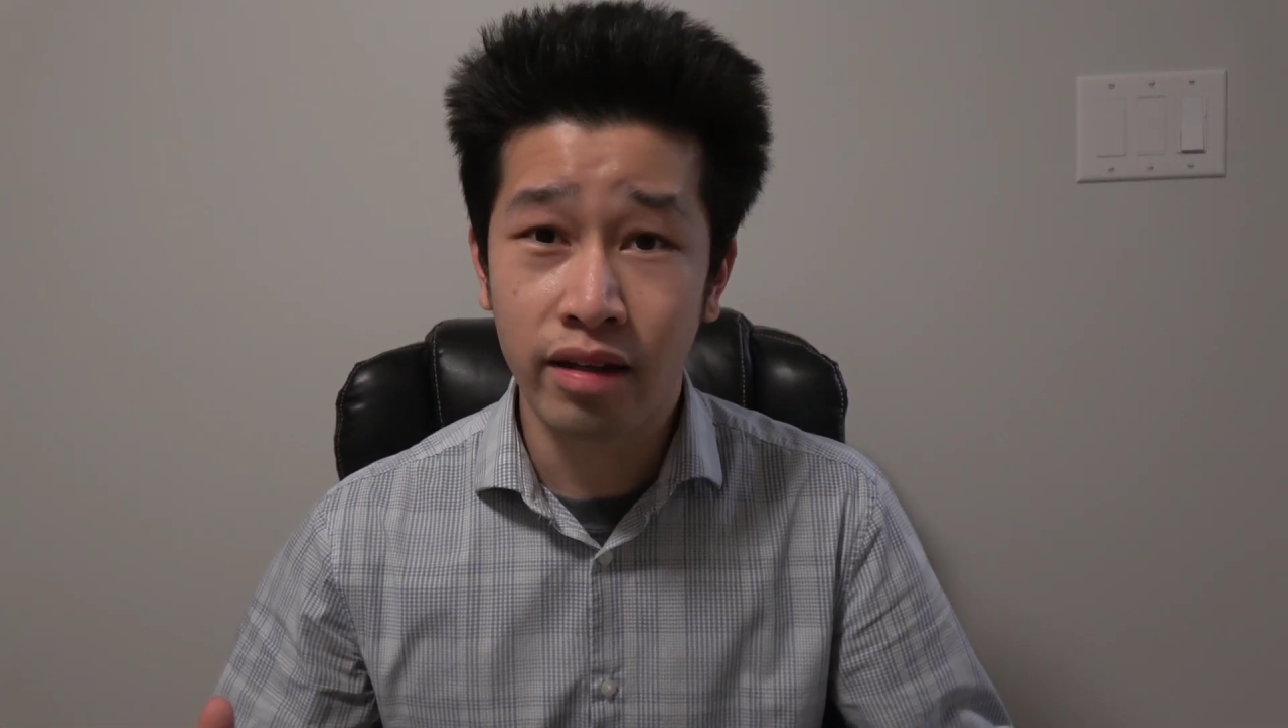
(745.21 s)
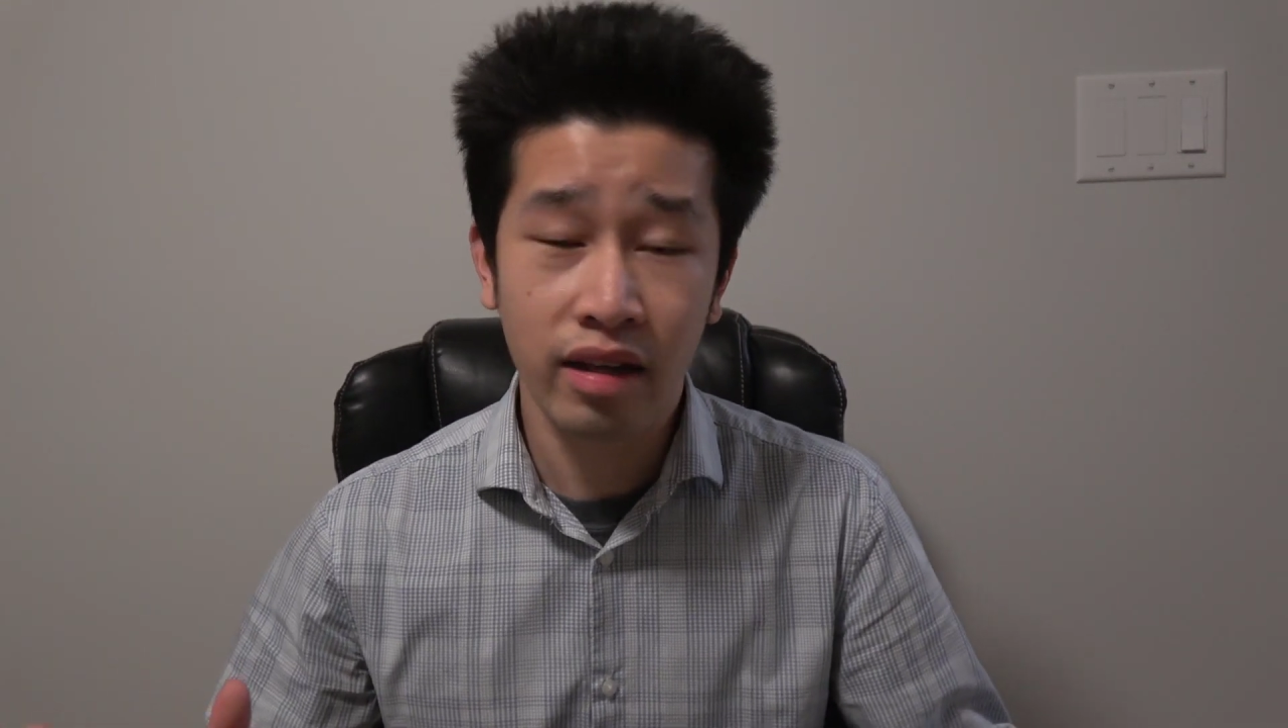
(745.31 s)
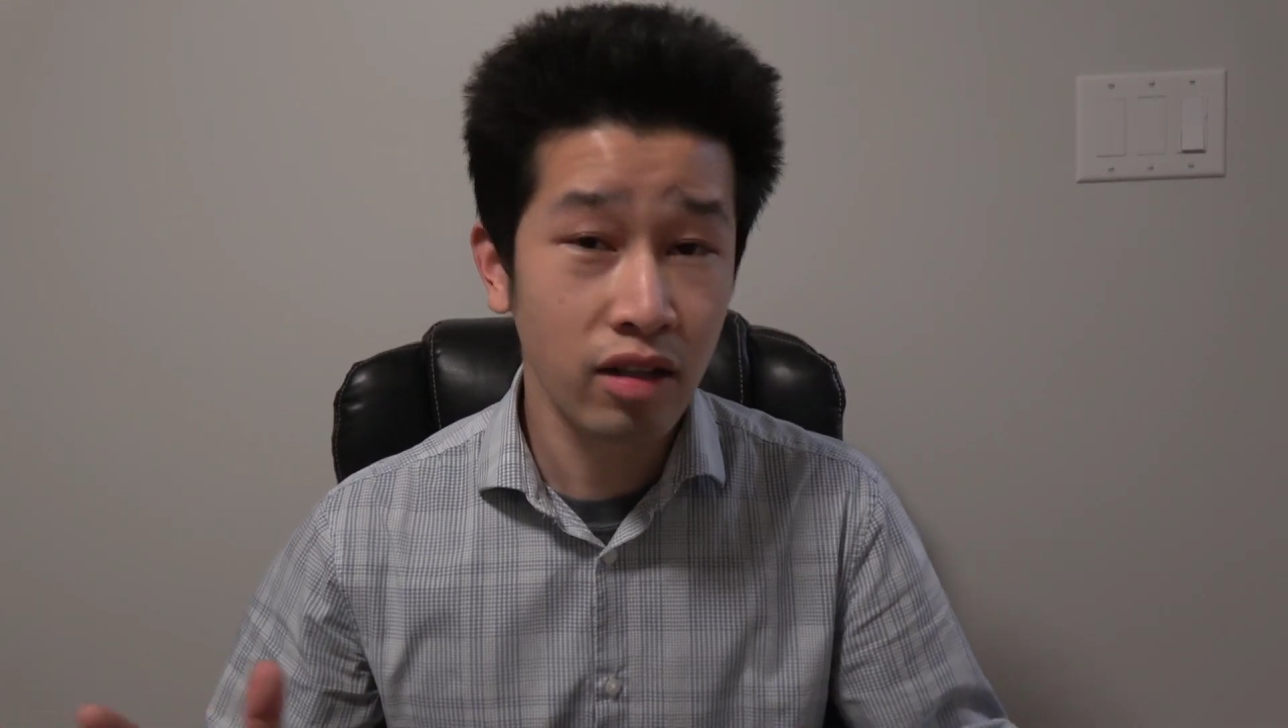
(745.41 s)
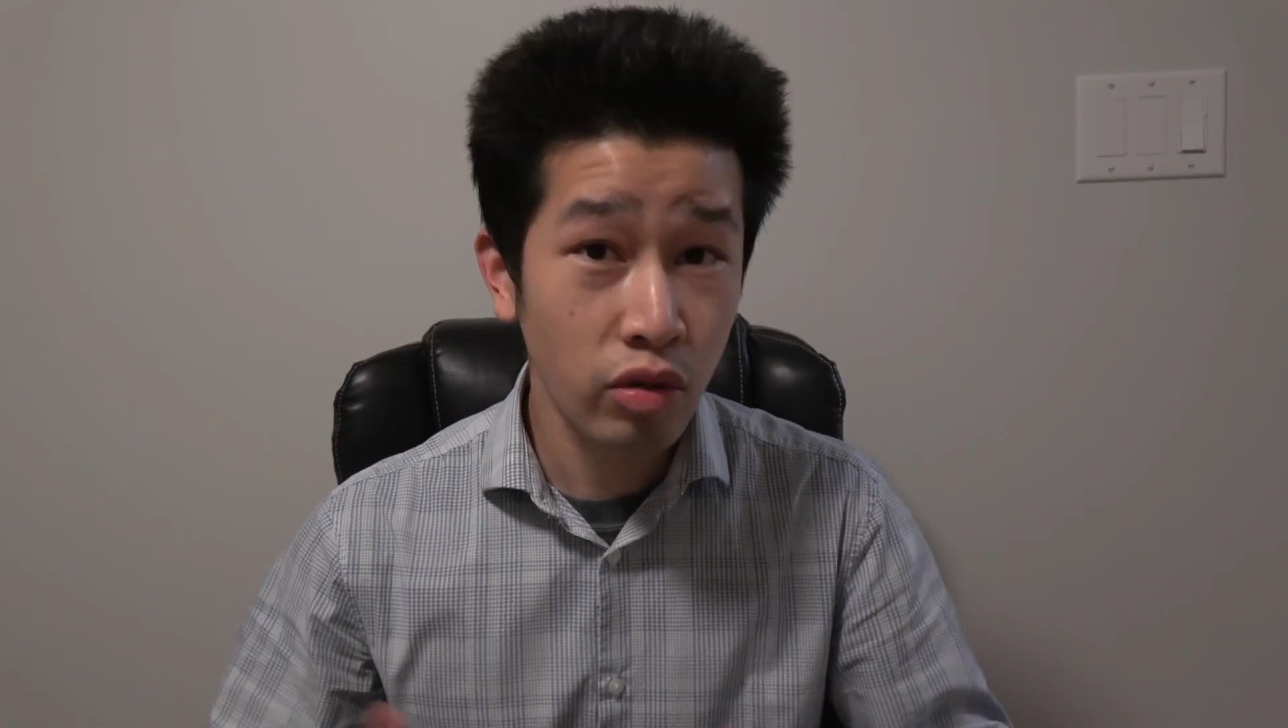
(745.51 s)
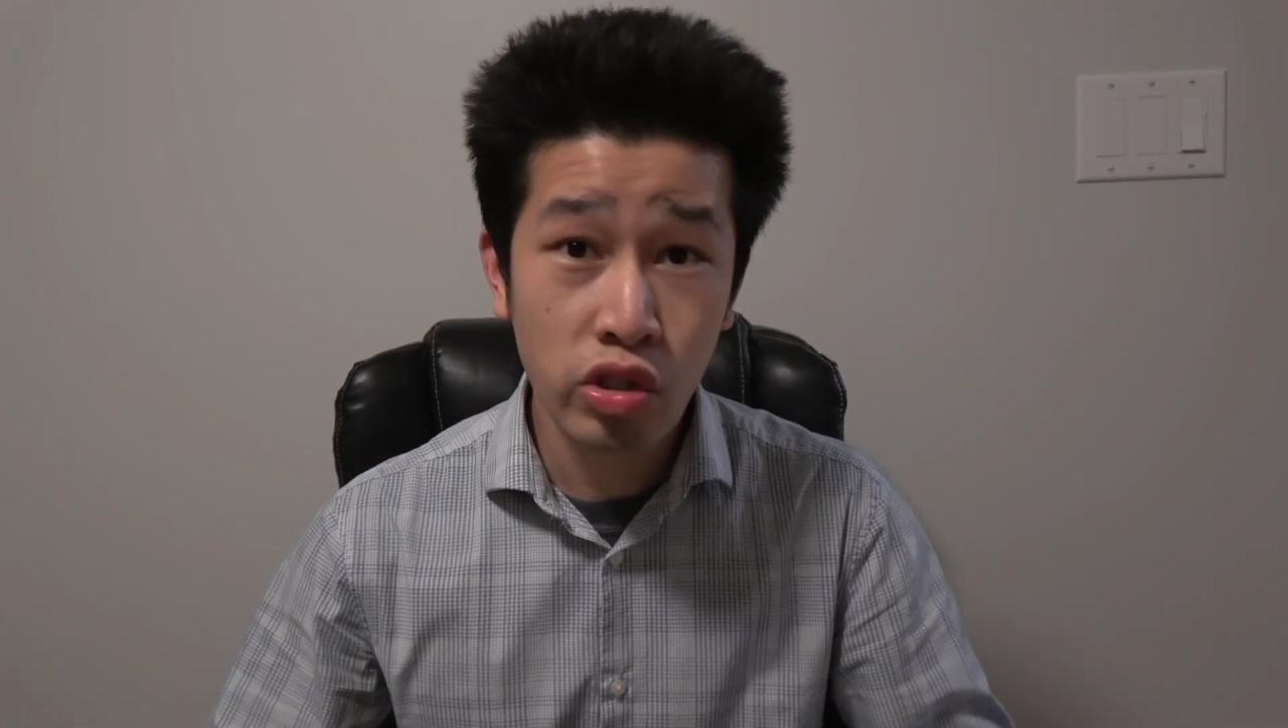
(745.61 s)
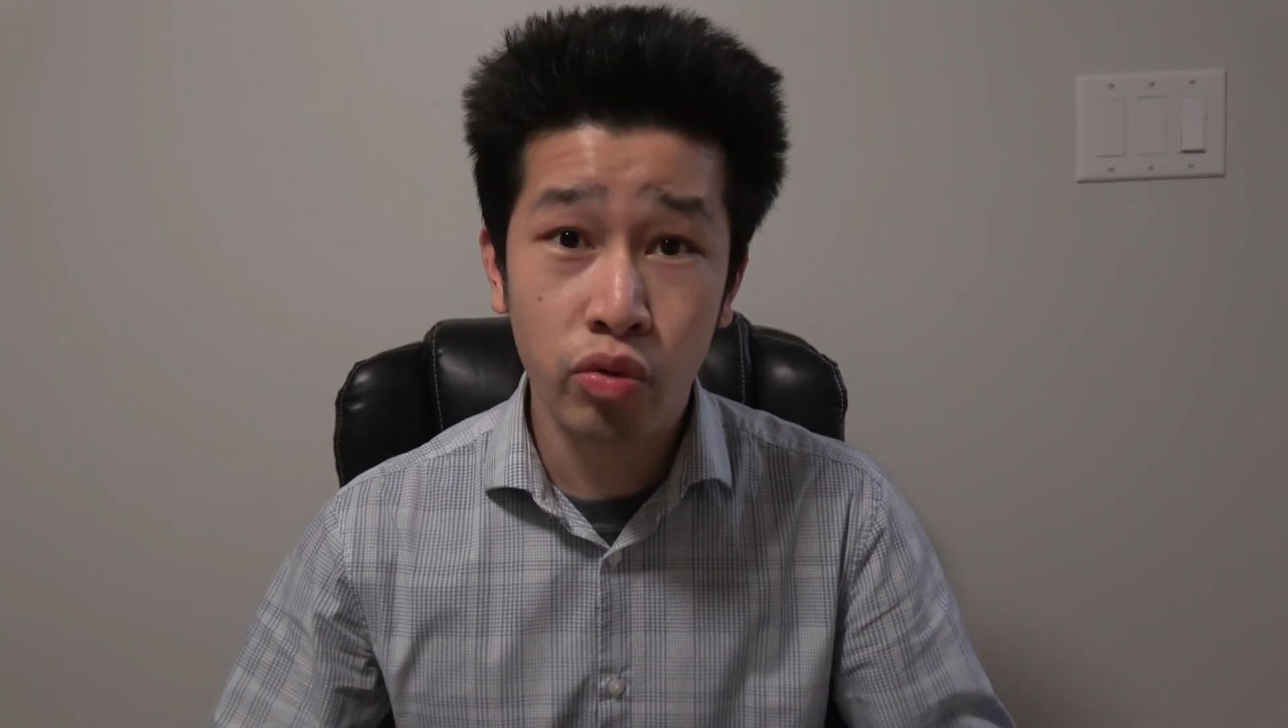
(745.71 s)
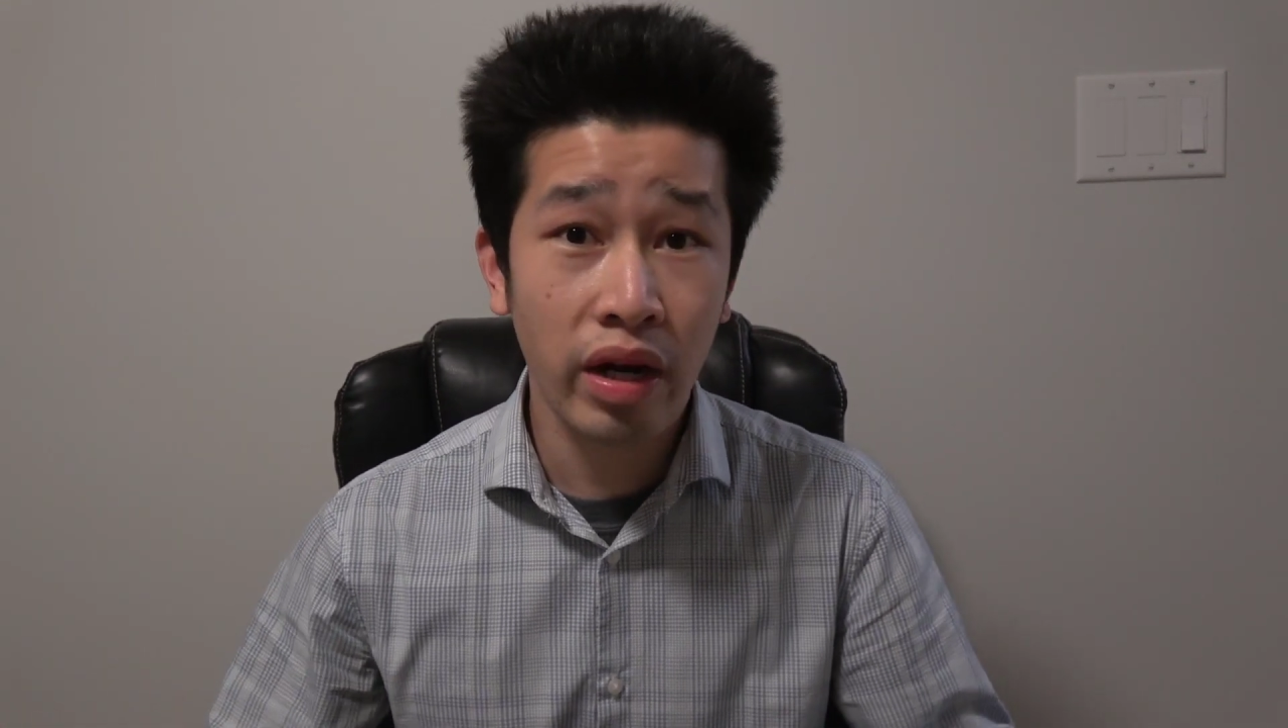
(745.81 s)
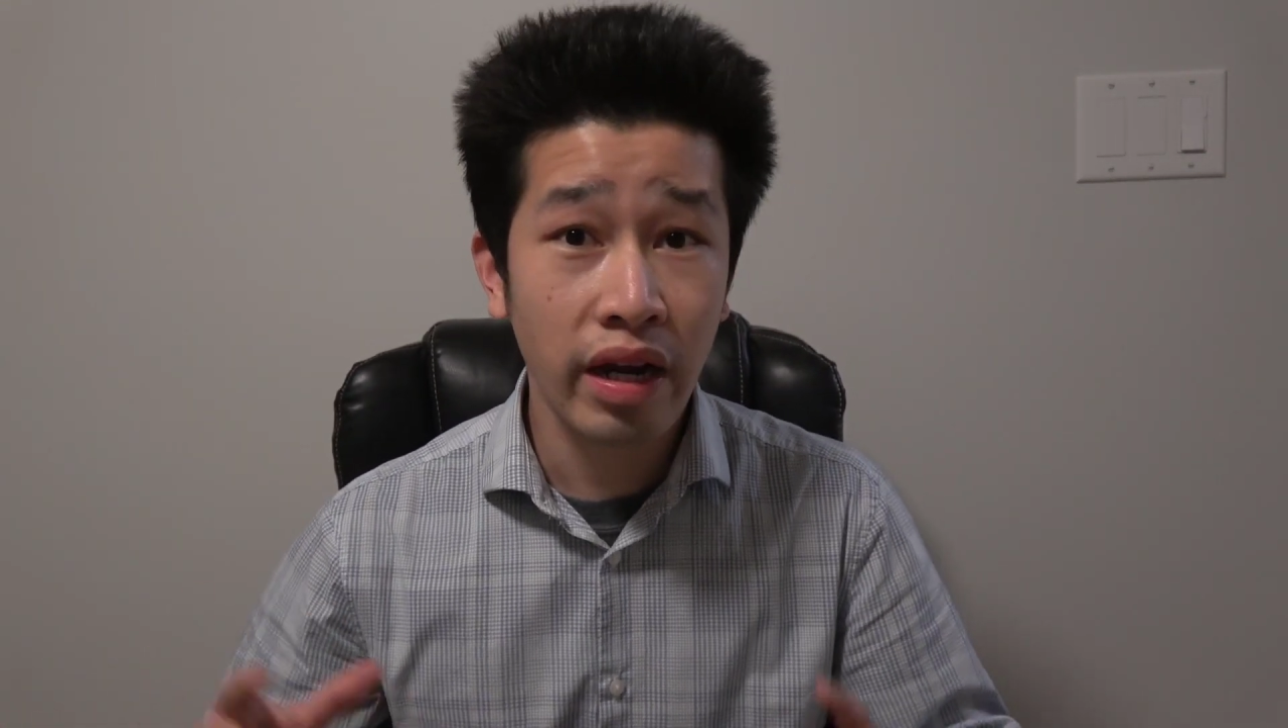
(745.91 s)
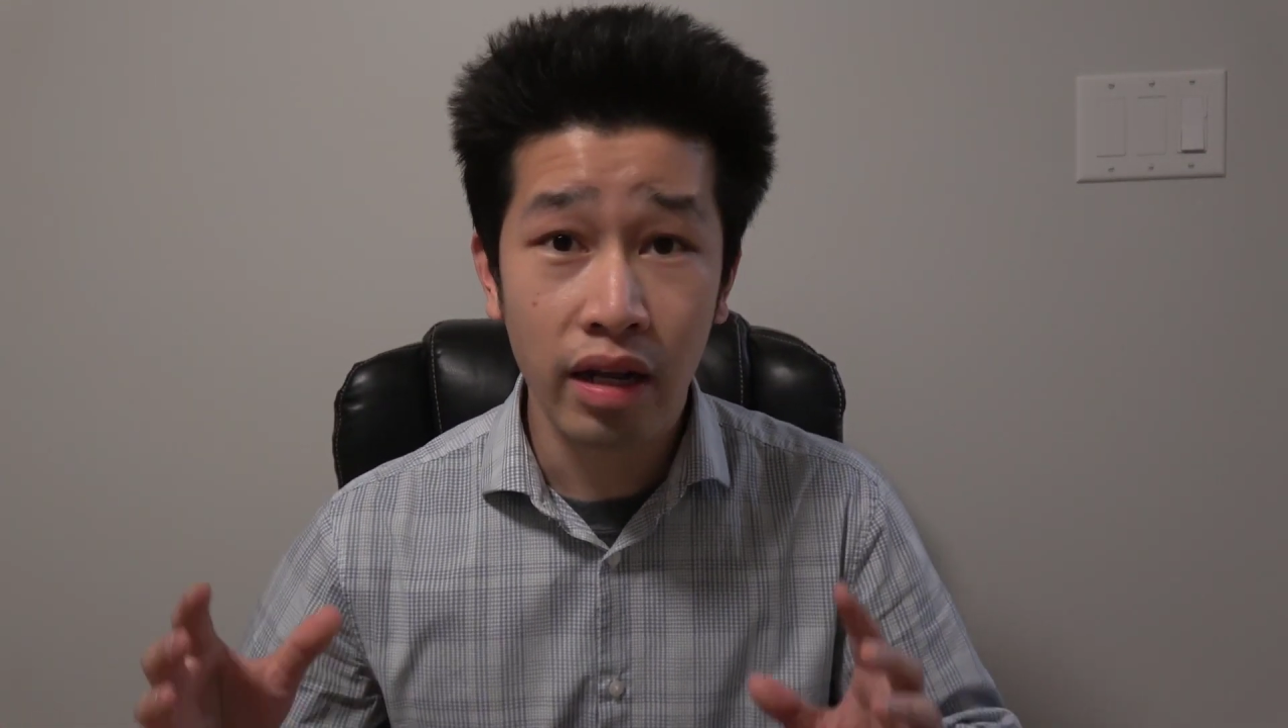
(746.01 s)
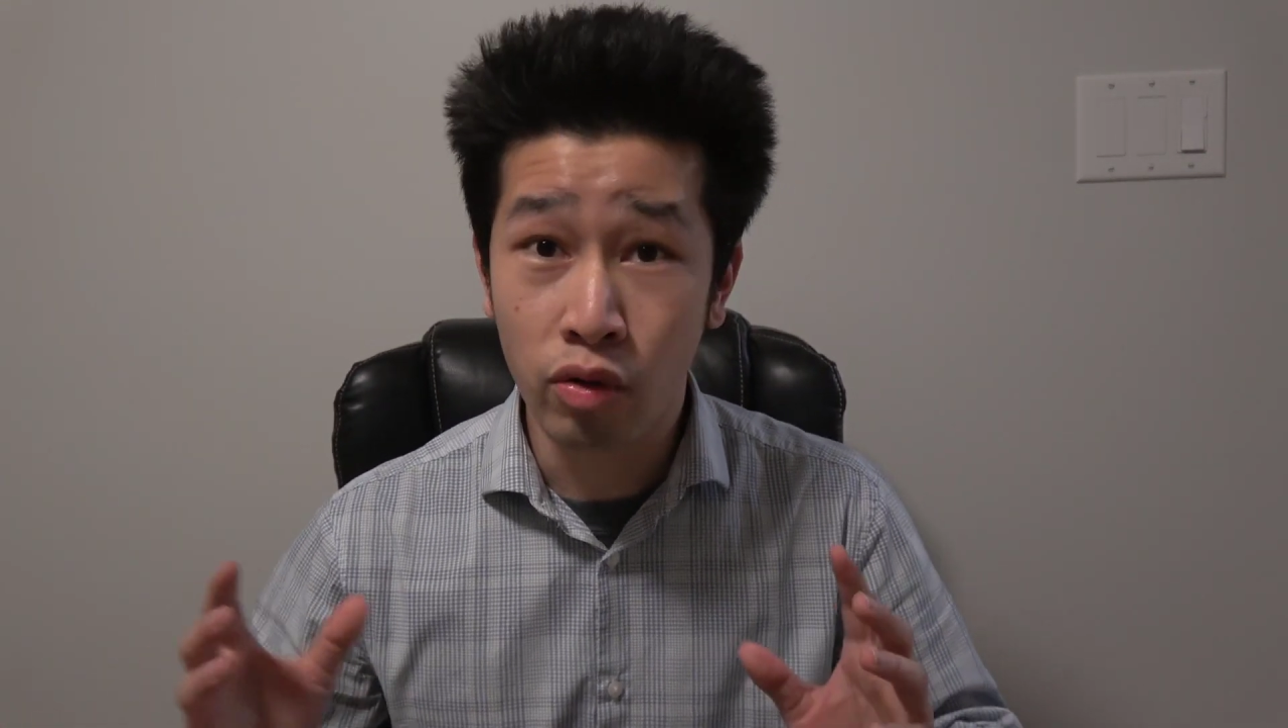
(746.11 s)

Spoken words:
it looks great,